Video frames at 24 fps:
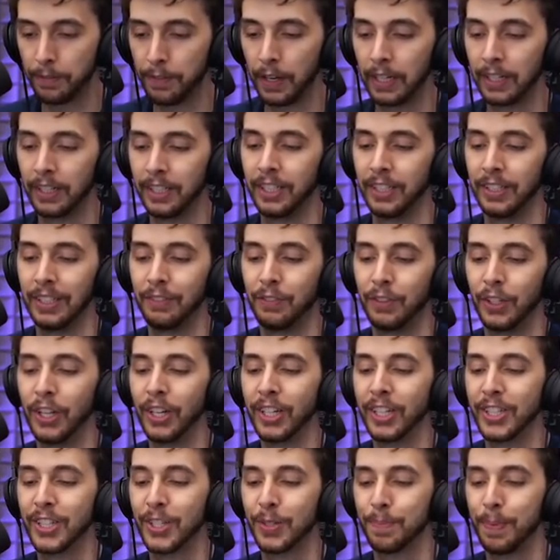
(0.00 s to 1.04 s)
In fact, if you
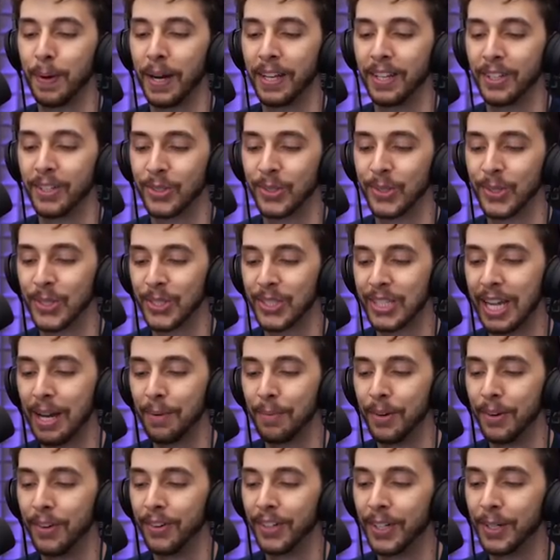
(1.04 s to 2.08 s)
look at Spinosaur's
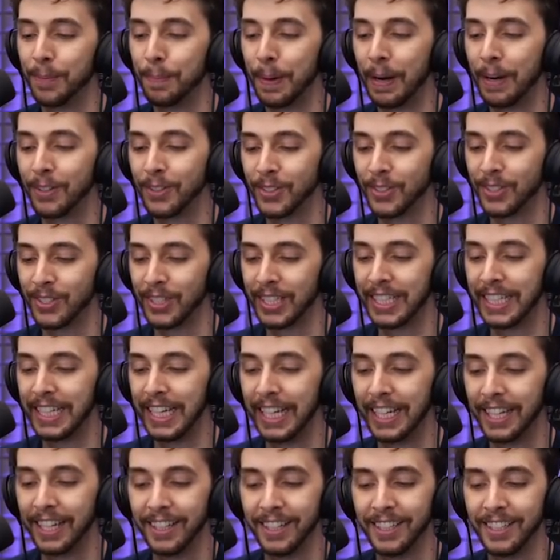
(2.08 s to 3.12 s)
stamina in comparison to
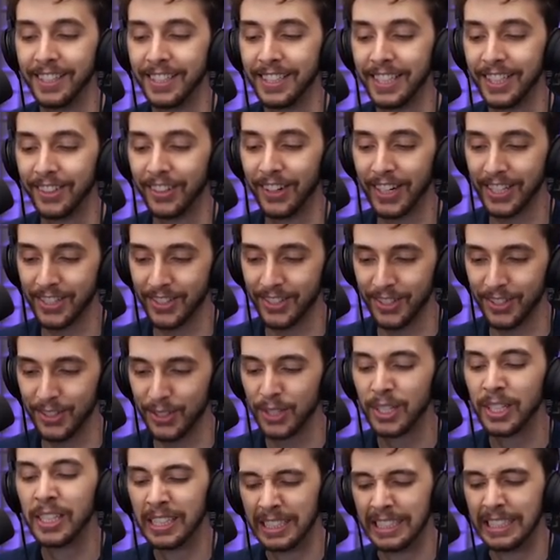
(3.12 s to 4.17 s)
Giga and t
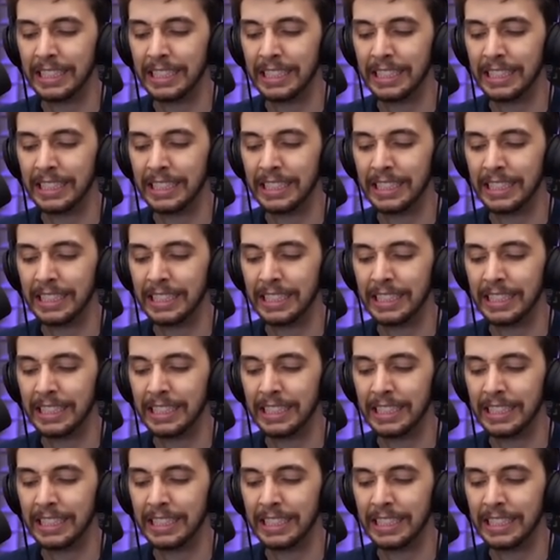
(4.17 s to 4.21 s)
Rexes,